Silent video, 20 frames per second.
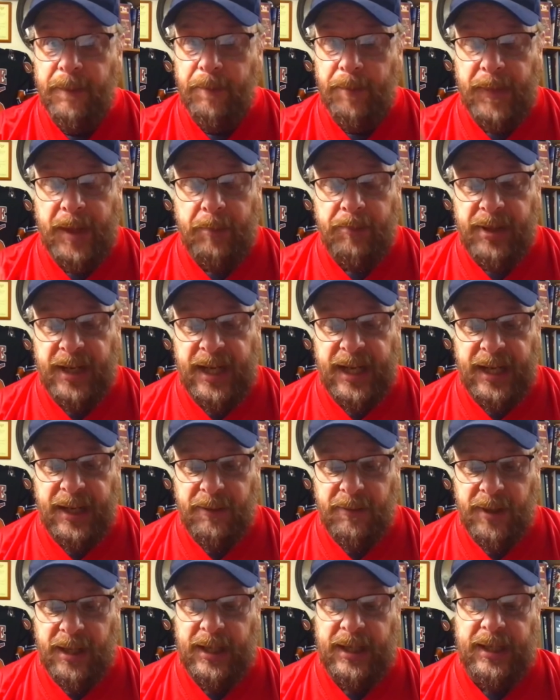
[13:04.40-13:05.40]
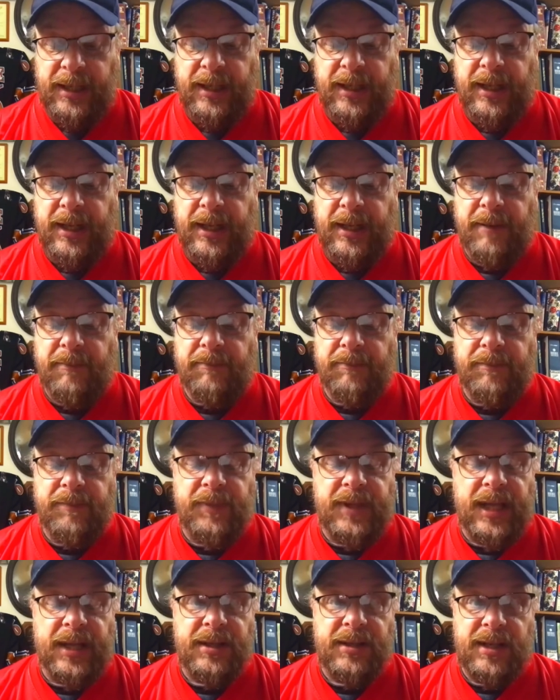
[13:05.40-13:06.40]
But anyway,
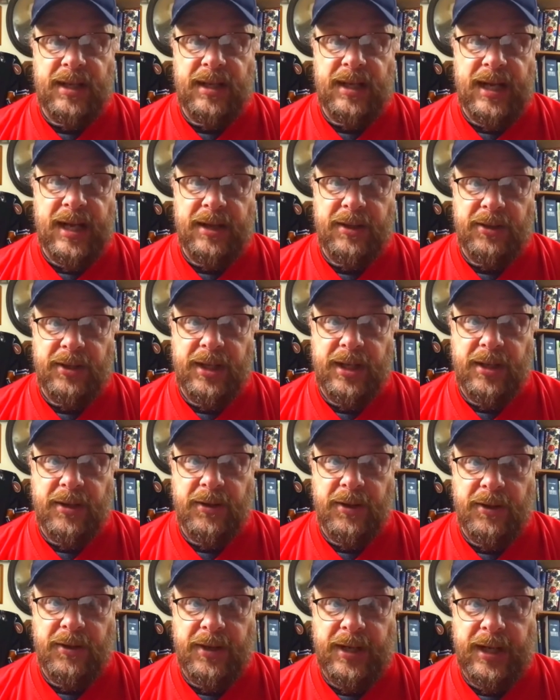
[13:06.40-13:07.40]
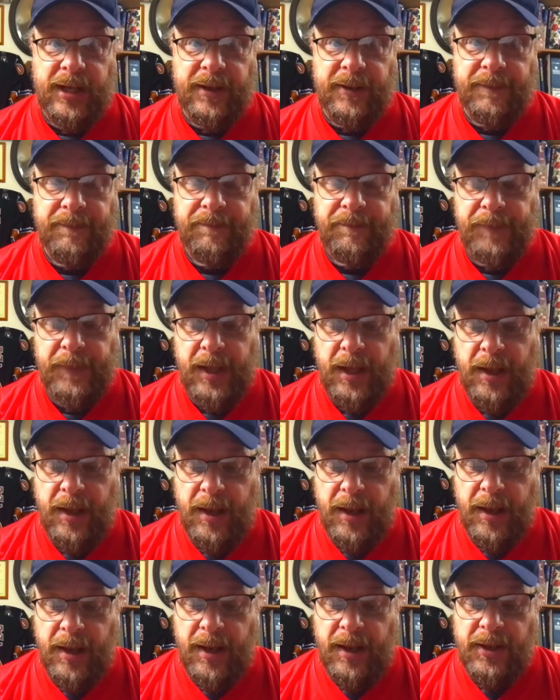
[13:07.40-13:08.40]
that's neither here nor there.
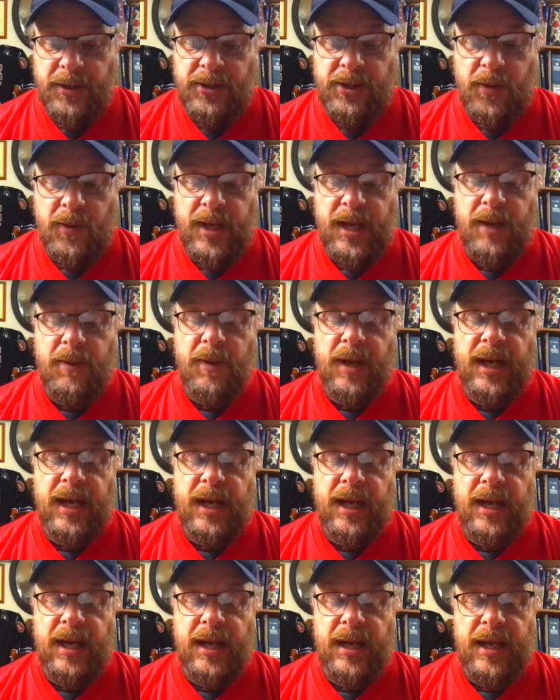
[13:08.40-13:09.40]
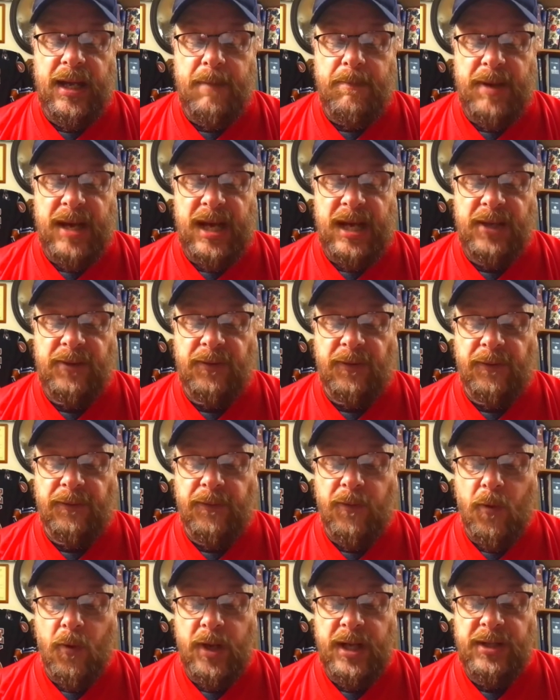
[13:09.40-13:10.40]
So anyway, and he passed for
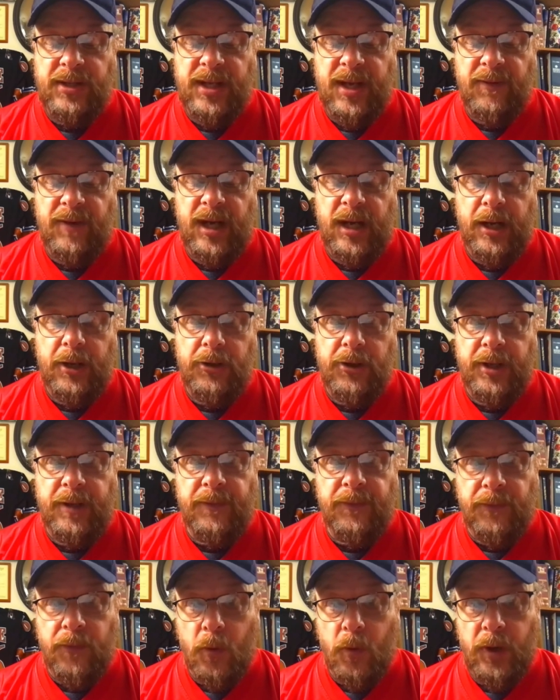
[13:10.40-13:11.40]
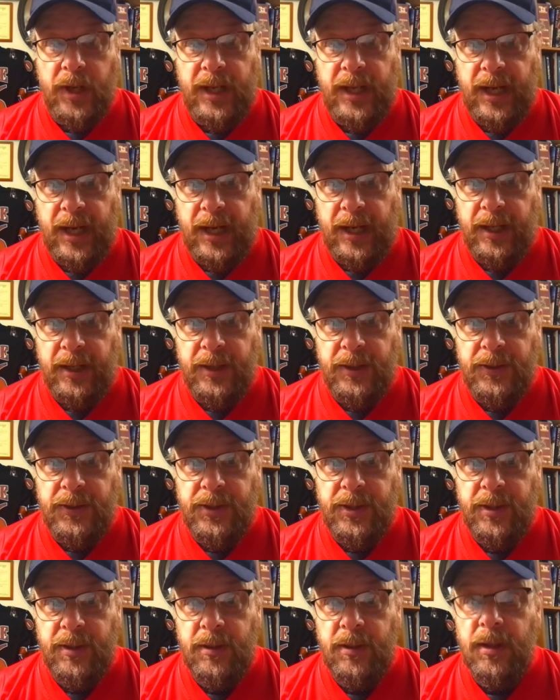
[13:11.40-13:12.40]
4,740
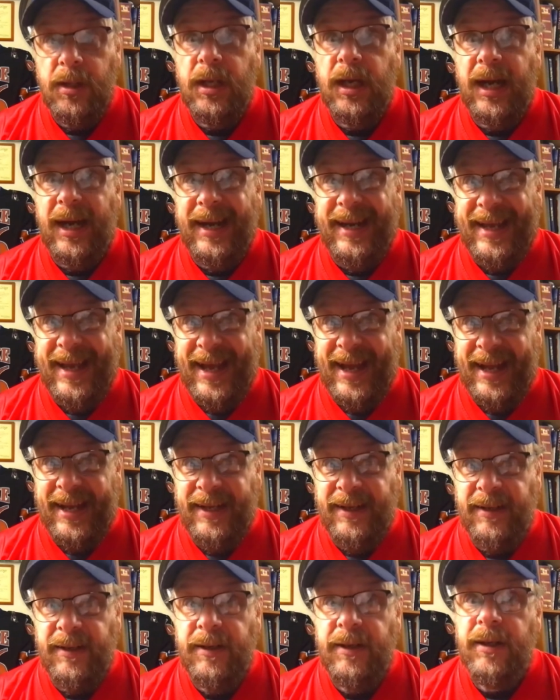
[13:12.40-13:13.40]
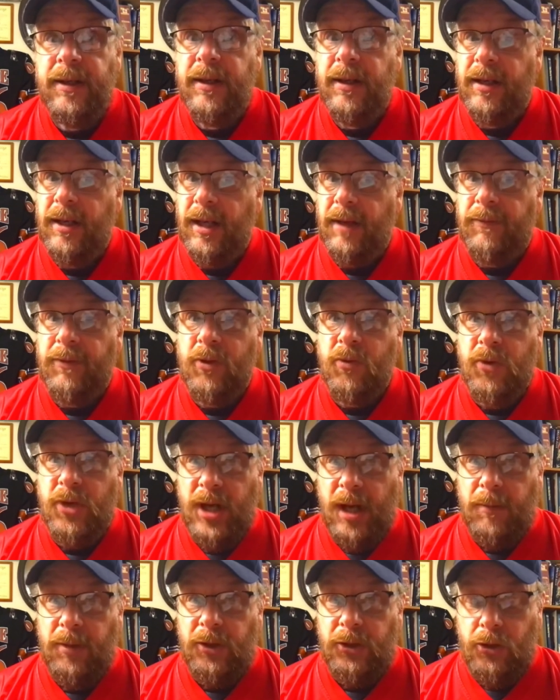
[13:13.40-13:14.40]
yards. Again, if you
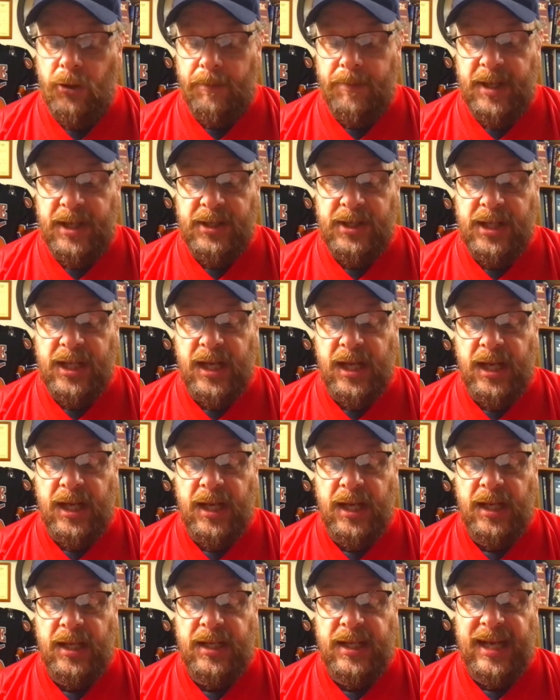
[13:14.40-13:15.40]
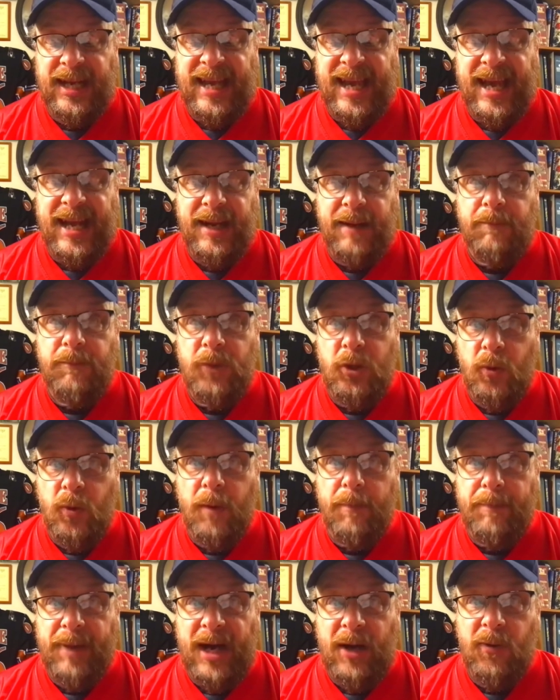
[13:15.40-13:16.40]
double Trubisky to get him to
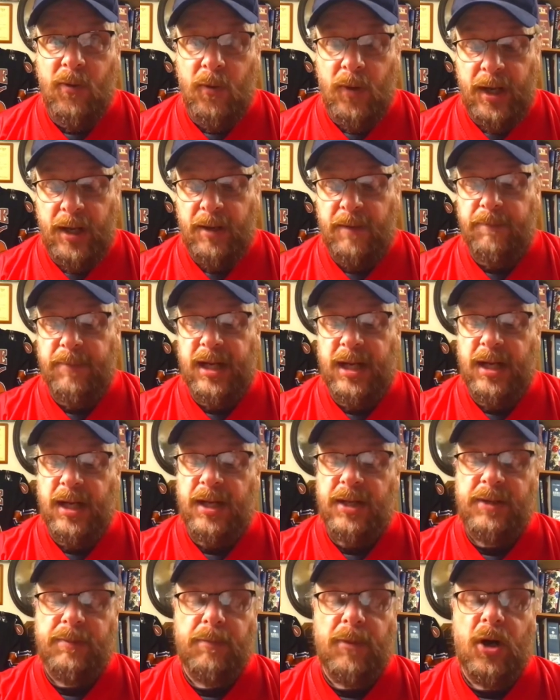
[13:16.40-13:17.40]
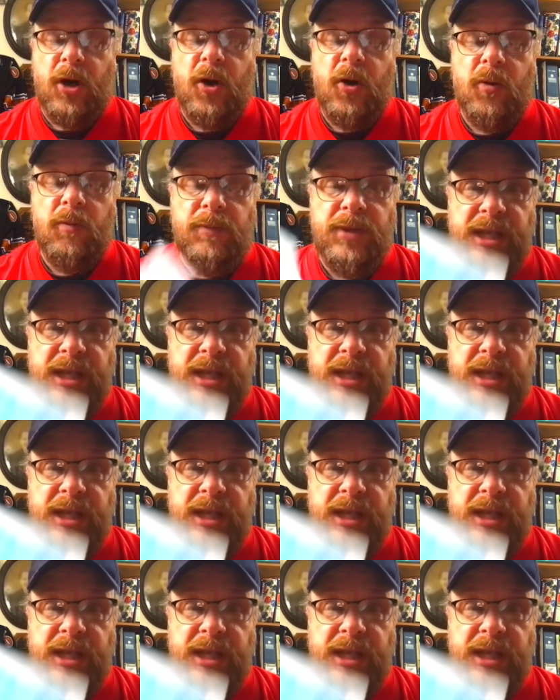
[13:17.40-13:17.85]
about where, because Mahomes